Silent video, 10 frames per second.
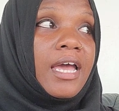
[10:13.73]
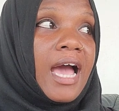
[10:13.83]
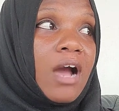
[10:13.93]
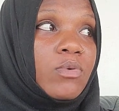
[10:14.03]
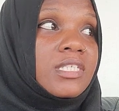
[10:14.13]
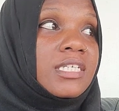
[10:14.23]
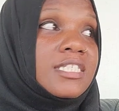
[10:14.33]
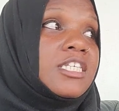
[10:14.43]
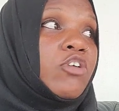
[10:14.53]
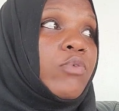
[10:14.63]
i was
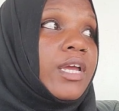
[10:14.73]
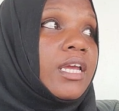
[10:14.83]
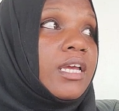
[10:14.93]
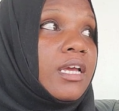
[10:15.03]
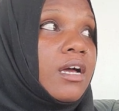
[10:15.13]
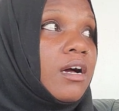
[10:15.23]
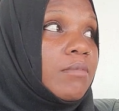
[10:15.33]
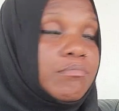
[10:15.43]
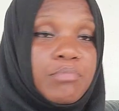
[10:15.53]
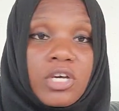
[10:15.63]
considering
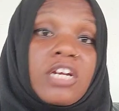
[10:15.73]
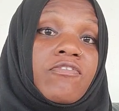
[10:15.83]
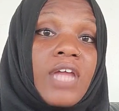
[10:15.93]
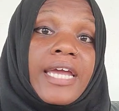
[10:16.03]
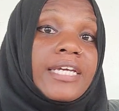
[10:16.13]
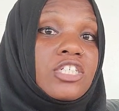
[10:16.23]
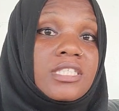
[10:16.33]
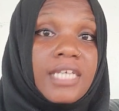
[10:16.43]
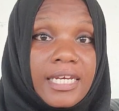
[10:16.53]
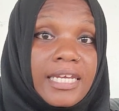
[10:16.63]
um, booking a flight and
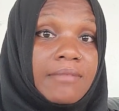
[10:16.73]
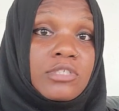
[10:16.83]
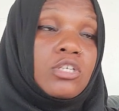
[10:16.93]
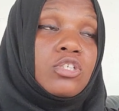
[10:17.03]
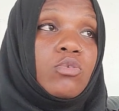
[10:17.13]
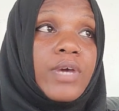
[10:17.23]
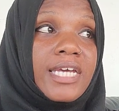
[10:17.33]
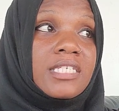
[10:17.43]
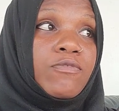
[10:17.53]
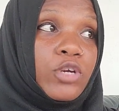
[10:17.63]
just getting him to the
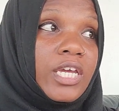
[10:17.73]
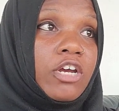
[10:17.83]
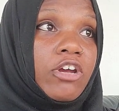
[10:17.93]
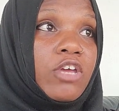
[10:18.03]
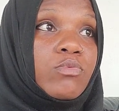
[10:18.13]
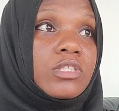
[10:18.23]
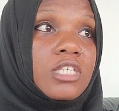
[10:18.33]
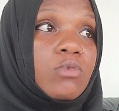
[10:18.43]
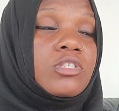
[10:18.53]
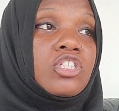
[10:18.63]
us for care it was
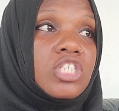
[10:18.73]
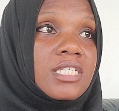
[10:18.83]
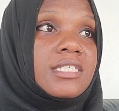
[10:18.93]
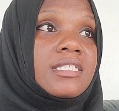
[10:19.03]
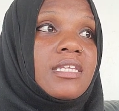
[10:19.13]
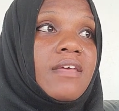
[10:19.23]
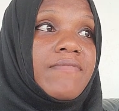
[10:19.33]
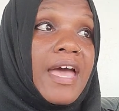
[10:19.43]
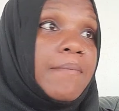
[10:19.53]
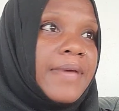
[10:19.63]
it was just
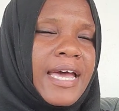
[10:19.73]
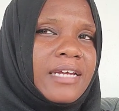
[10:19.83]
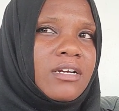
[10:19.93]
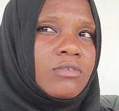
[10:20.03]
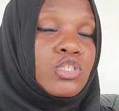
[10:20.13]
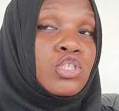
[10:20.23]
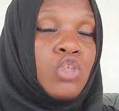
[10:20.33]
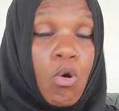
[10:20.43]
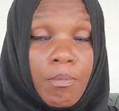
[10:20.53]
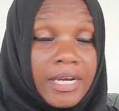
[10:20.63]
that bad oh,
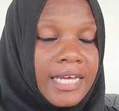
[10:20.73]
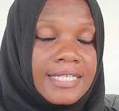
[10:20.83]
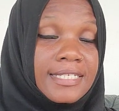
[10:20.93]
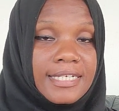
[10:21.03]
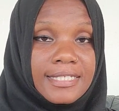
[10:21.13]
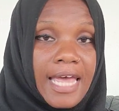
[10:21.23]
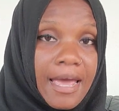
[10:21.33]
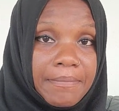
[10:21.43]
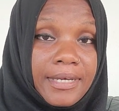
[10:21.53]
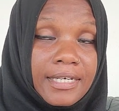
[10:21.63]
so many incidents
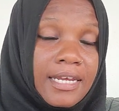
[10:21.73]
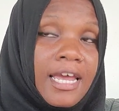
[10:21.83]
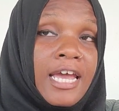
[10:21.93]
happened